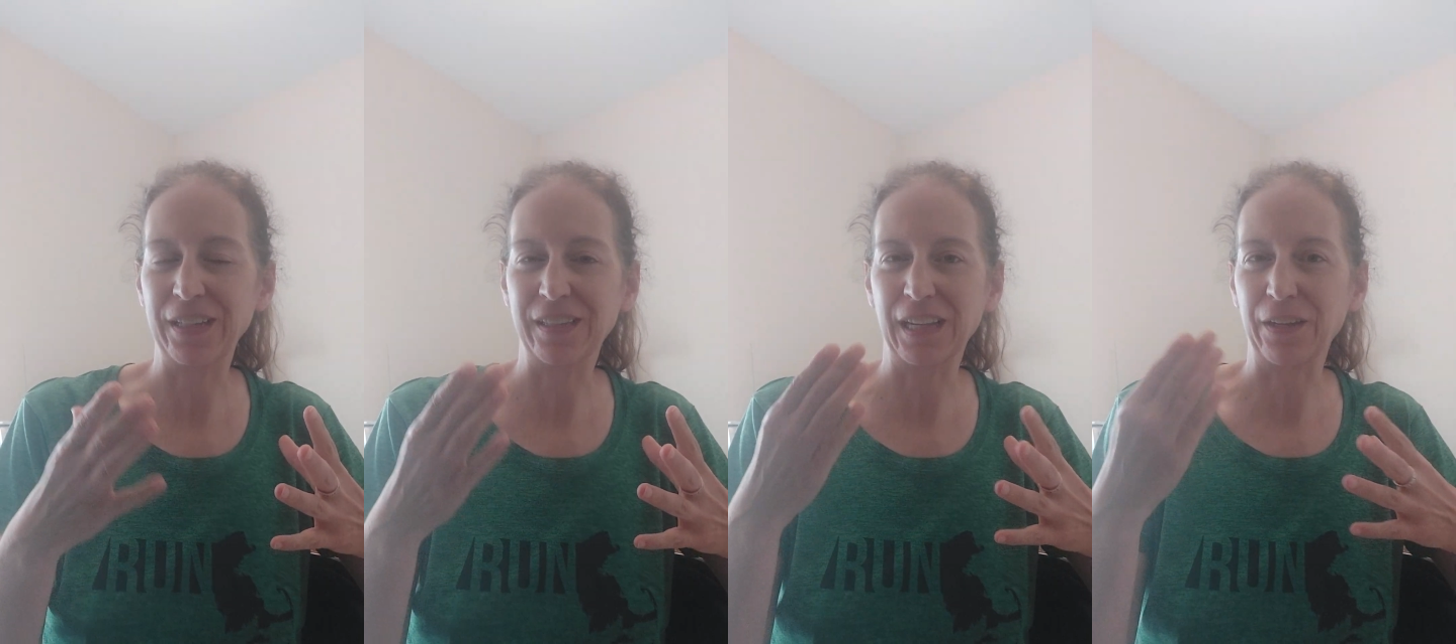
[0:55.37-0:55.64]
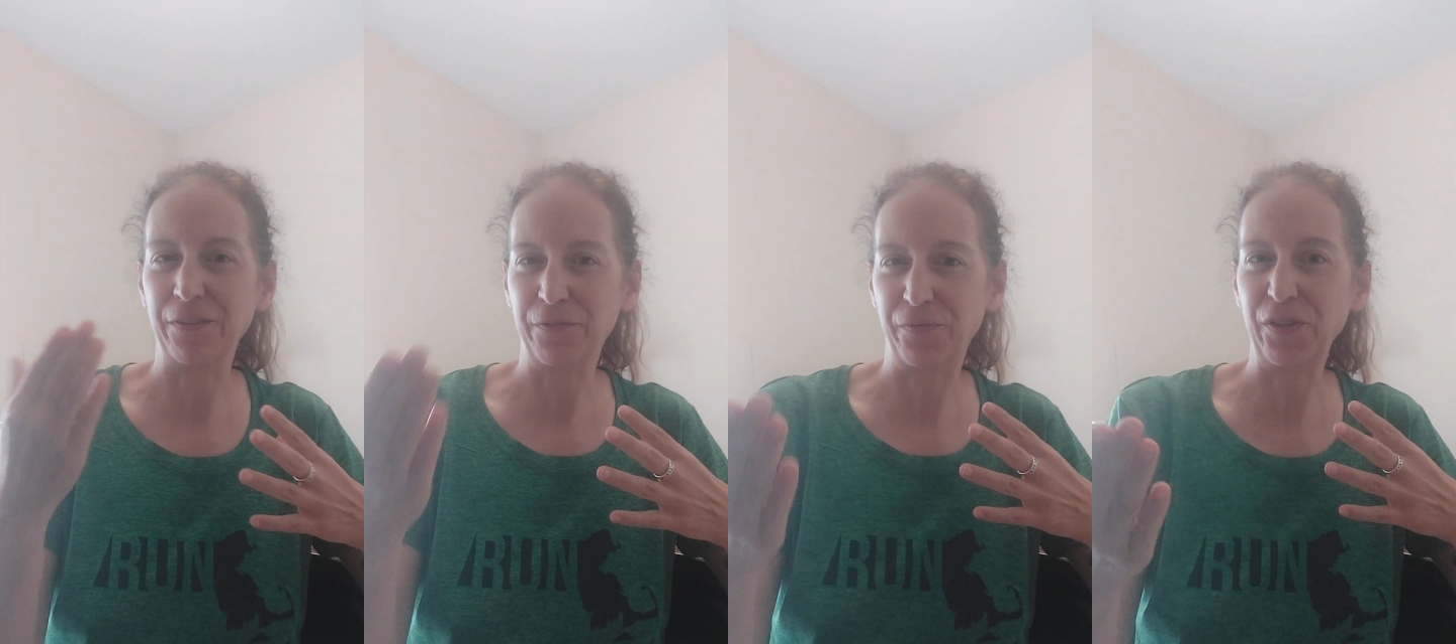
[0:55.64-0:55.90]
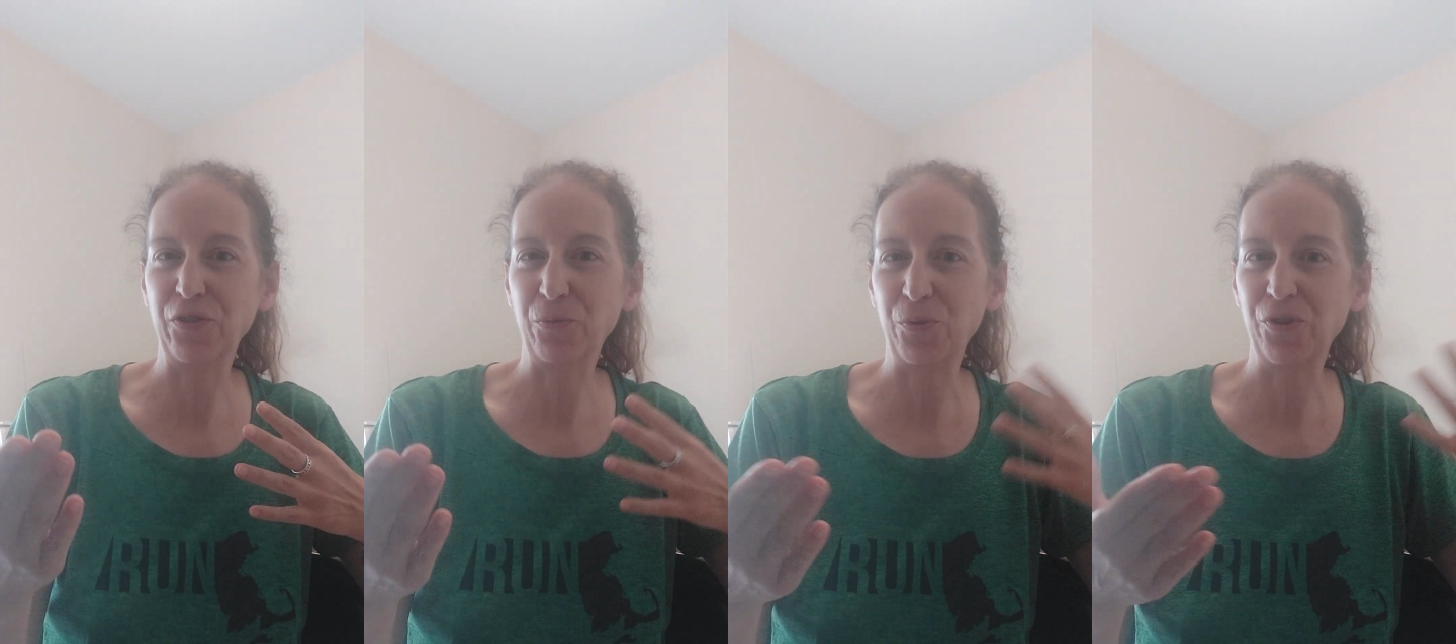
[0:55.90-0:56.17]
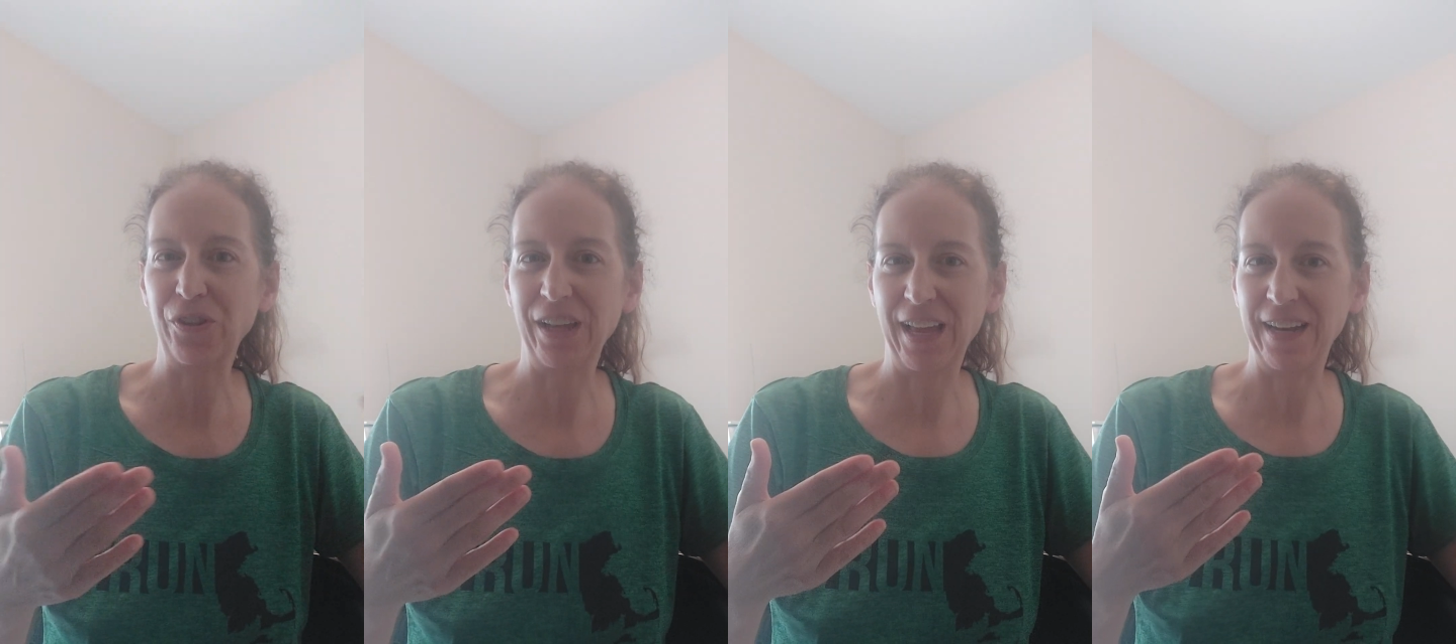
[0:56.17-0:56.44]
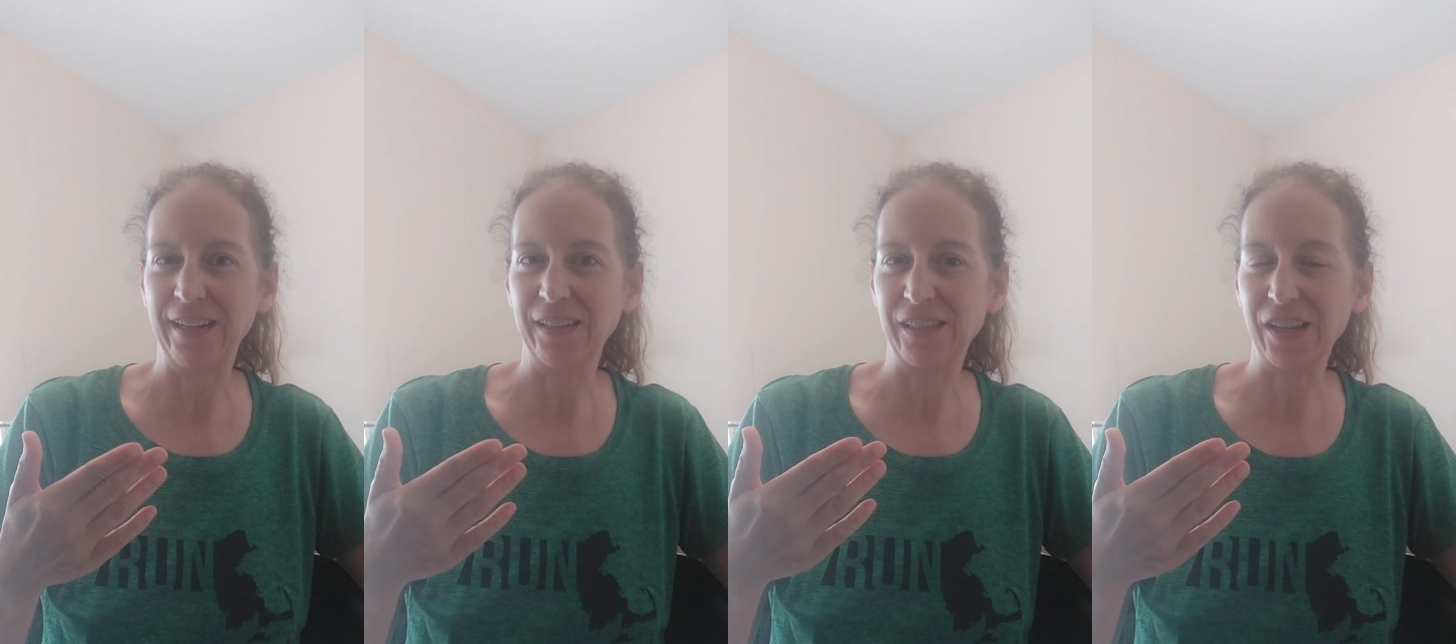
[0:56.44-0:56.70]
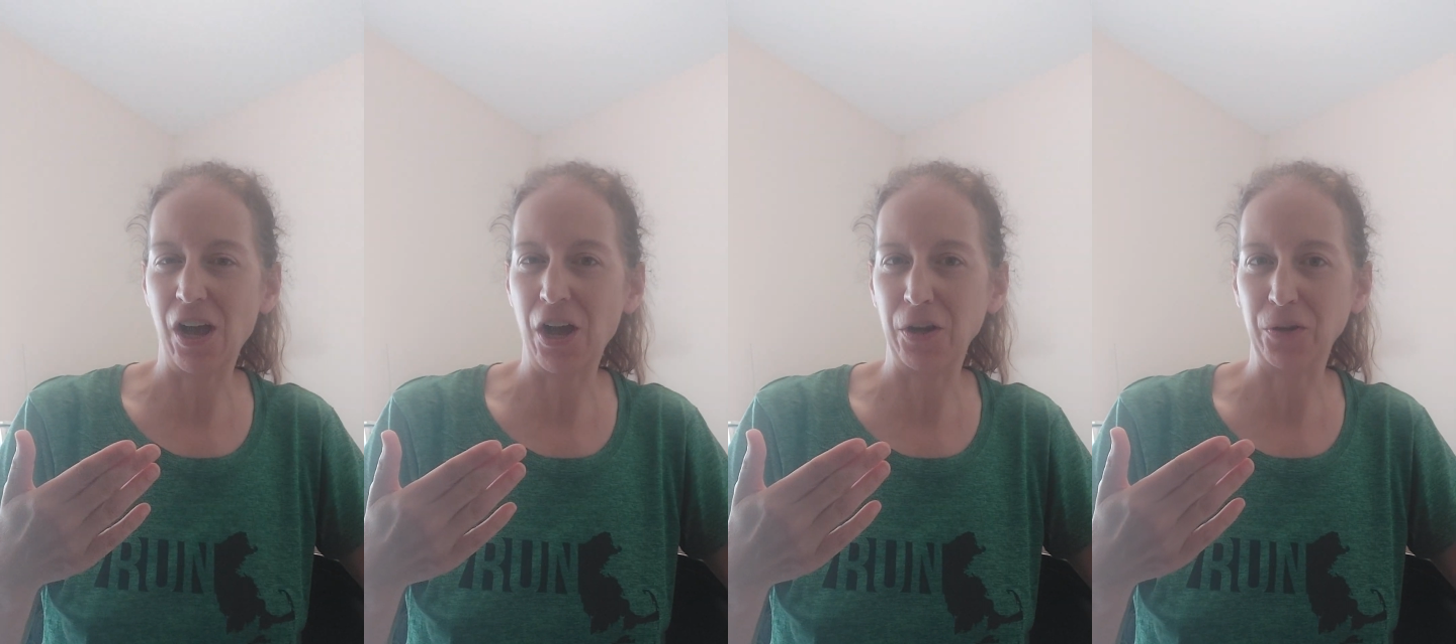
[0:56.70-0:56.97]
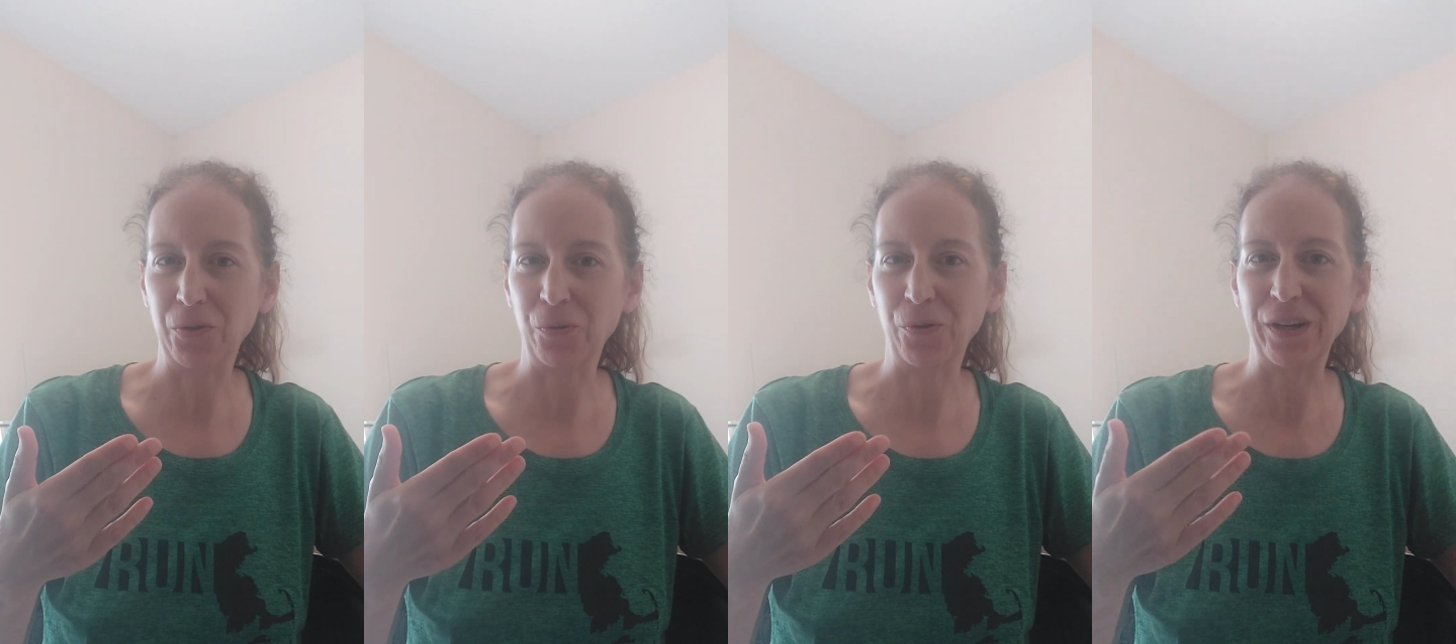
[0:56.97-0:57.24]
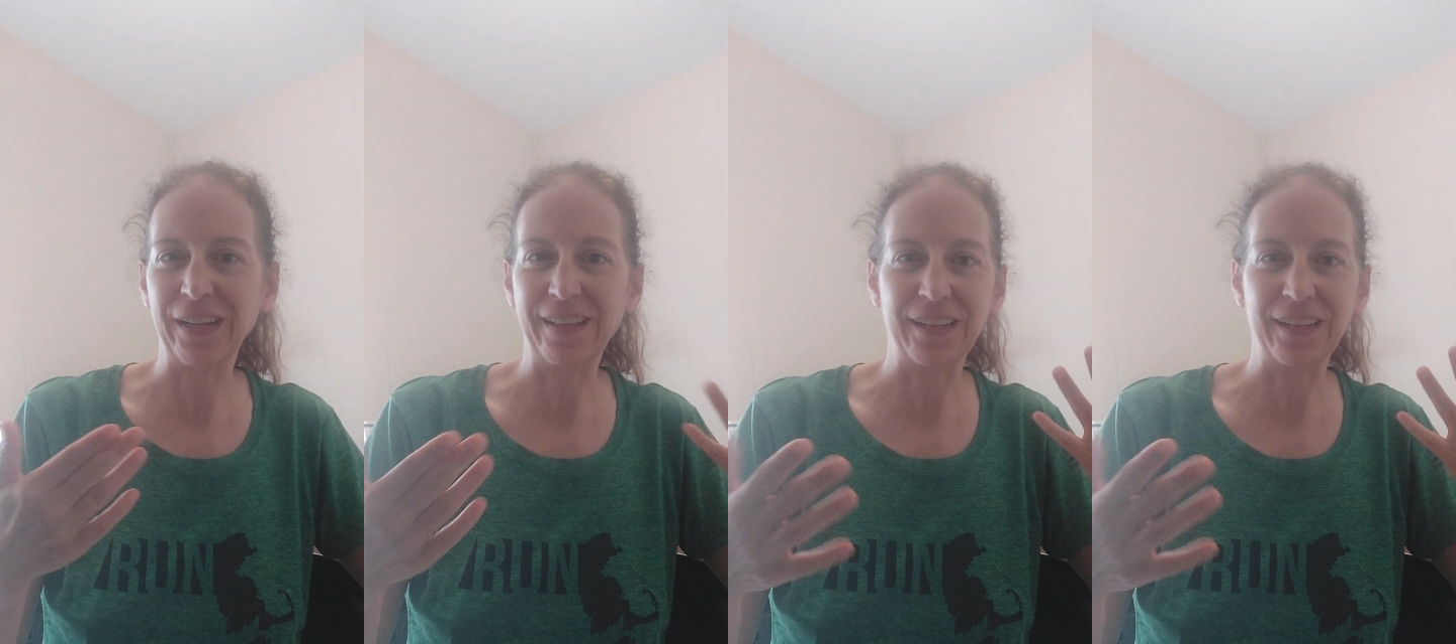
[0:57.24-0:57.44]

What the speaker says: it's like a visual and it's auditory.